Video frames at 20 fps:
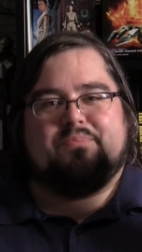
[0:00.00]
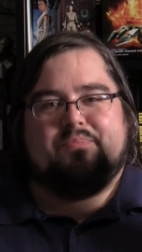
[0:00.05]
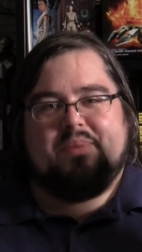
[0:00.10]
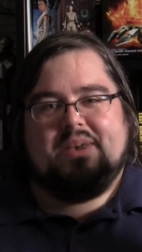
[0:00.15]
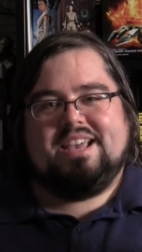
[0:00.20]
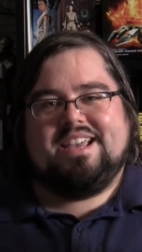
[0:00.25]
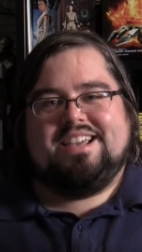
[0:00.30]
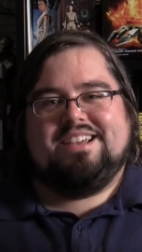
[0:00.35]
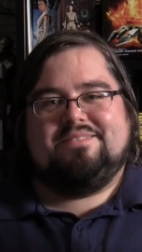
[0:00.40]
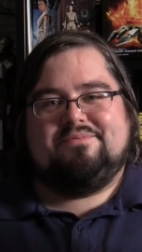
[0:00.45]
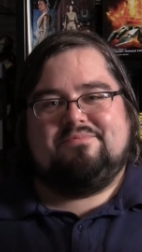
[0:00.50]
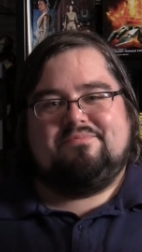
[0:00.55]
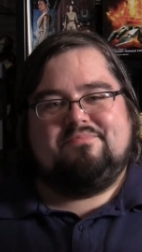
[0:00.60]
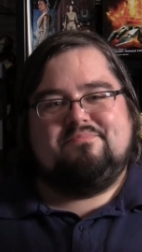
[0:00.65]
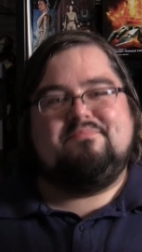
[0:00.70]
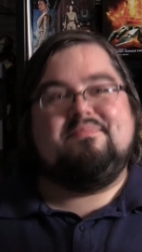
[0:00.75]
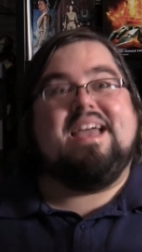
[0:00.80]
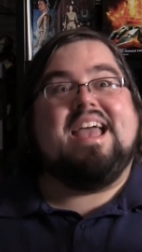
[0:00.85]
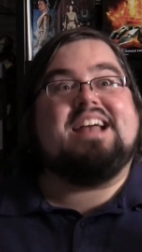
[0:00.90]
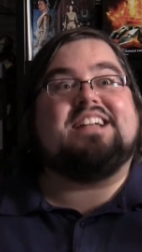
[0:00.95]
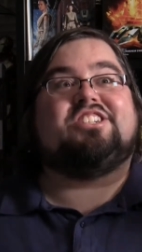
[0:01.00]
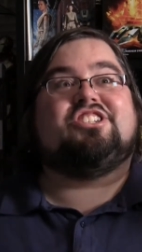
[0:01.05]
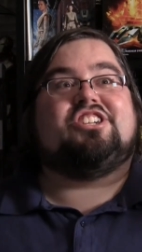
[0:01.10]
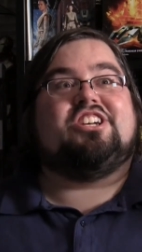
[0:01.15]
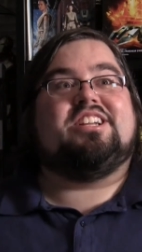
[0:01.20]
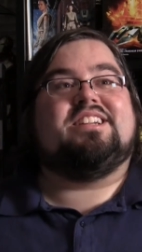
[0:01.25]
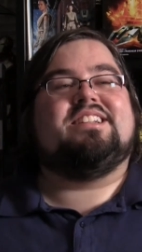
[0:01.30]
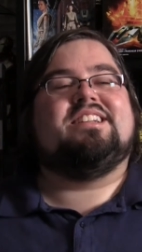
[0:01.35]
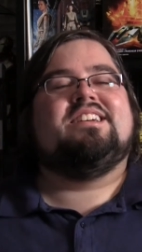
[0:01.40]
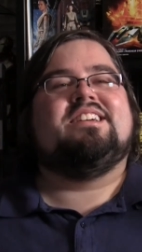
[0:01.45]
big
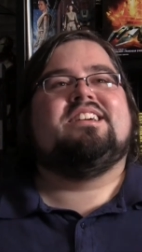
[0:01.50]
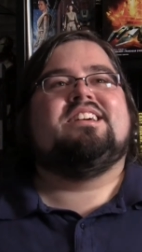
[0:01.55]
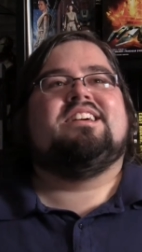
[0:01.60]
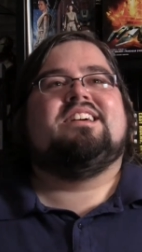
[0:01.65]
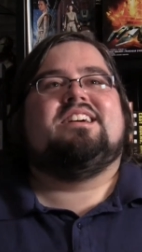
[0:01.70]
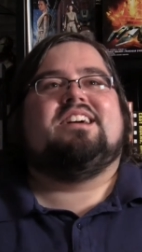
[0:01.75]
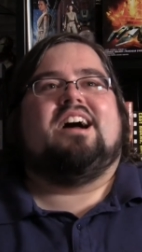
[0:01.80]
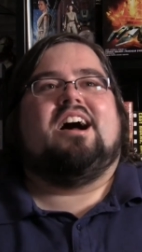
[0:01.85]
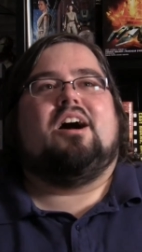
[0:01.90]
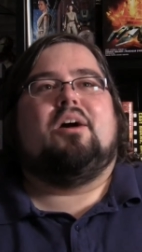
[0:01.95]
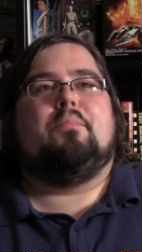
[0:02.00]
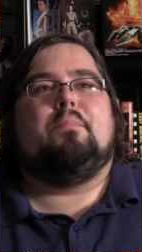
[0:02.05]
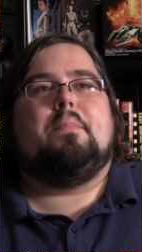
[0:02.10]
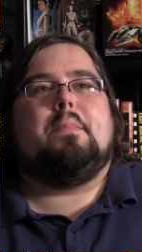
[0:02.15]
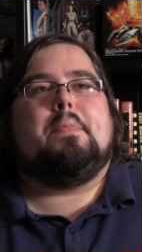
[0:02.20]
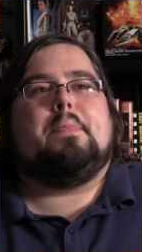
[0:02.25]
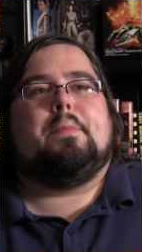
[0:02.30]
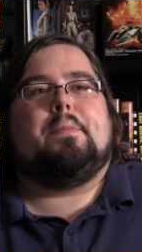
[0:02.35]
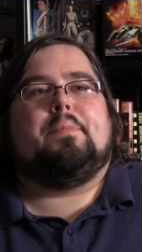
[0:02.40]
mansion um,